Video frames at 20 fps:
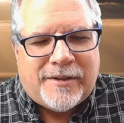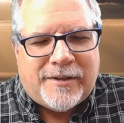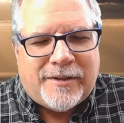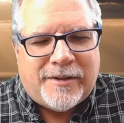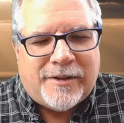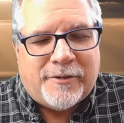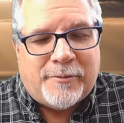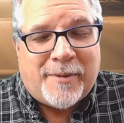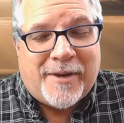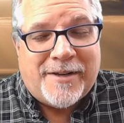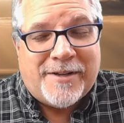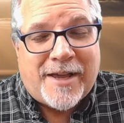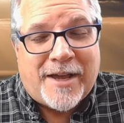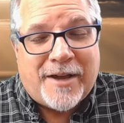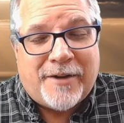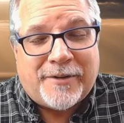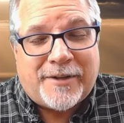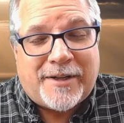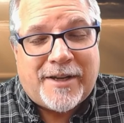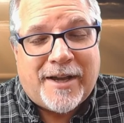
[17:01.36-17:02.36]
have been
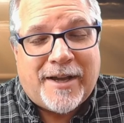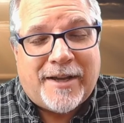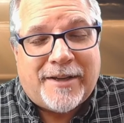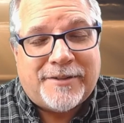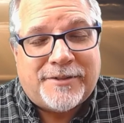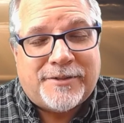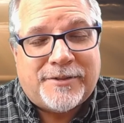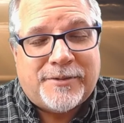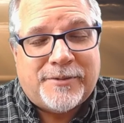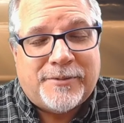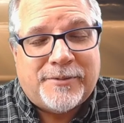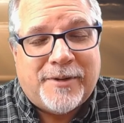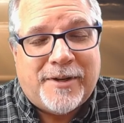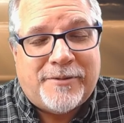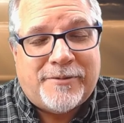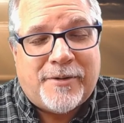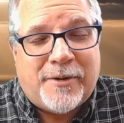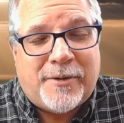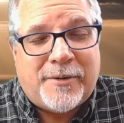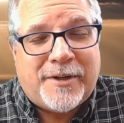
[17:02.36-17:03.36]
downcast,
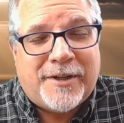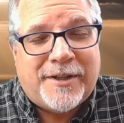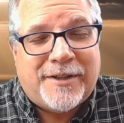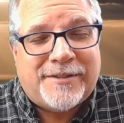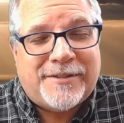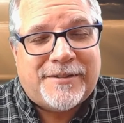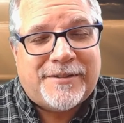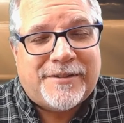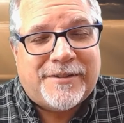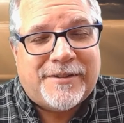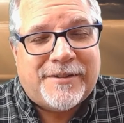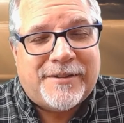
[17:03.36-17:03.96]
refocus